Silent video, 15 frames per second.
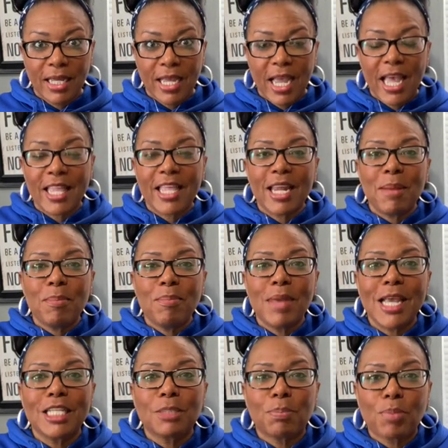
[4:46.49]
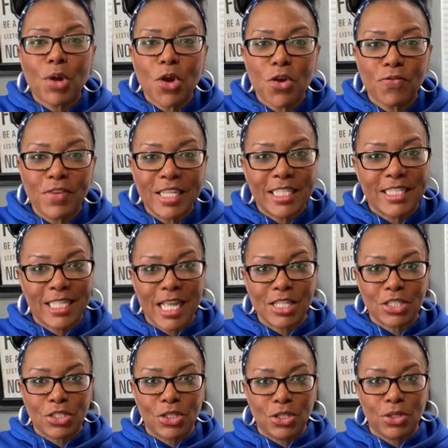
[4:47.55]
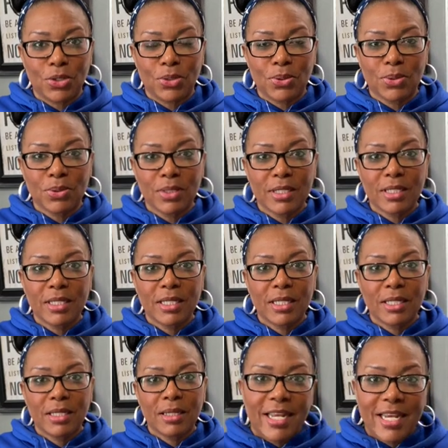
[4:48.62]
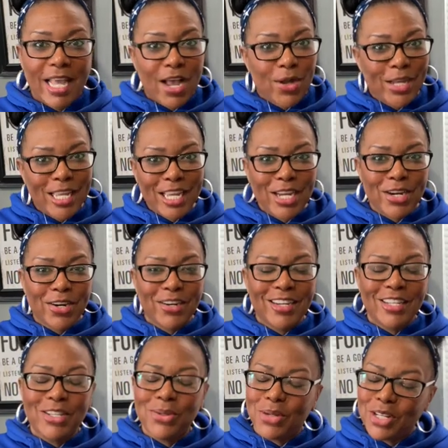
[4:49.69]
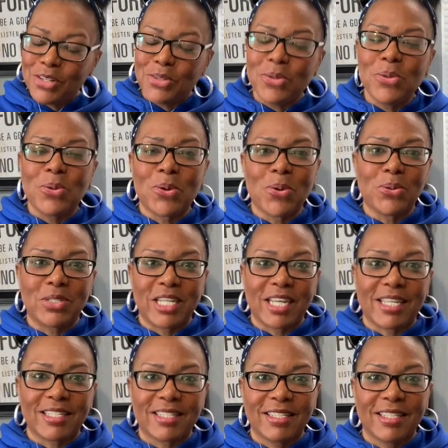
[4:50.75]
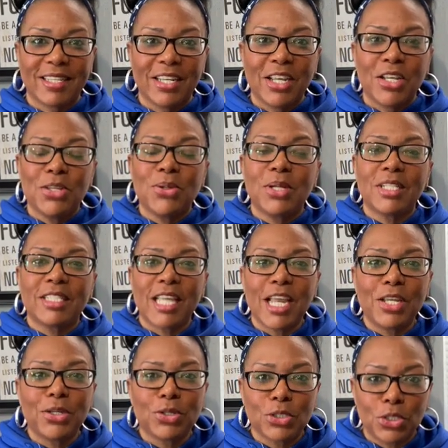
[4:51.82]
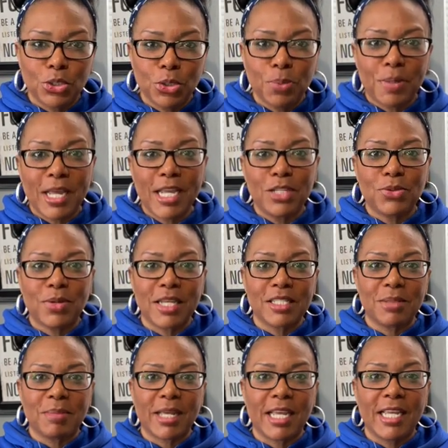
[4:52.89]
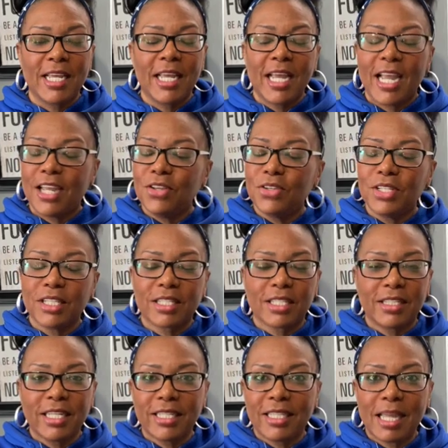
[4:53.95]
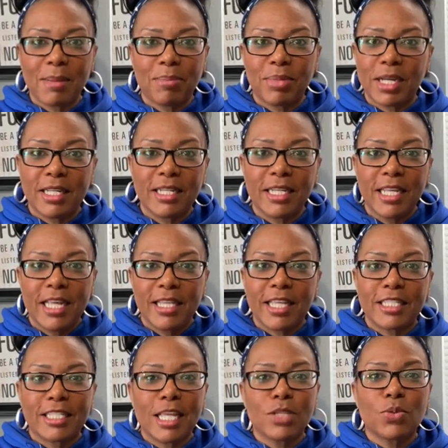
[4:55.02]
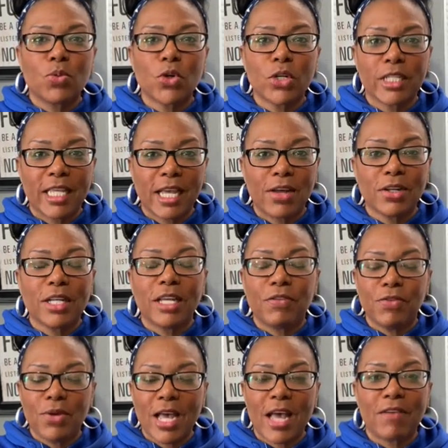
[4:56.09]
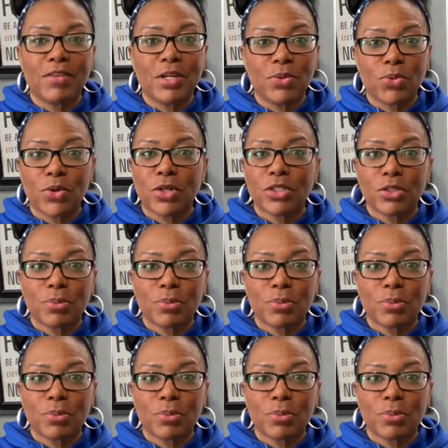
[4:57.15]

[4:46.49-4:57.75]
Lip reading: and that it makes perfect sense to you. Now here, you can do your own test. You can take your 2-page resume and you just click that button that says word count if you have it in Word. So